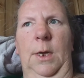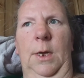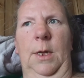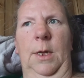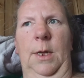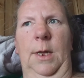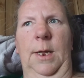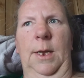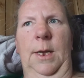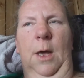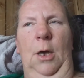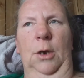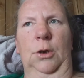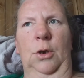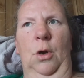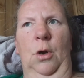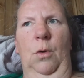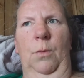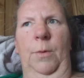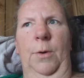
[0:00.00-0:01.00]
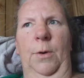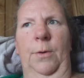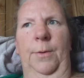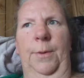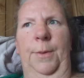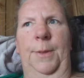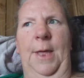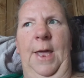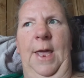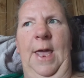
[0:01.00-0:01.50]
in October,
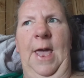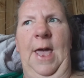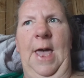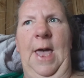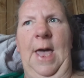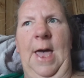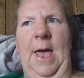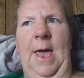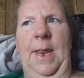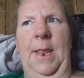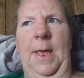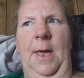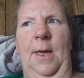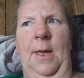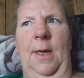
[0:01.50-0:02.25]
they had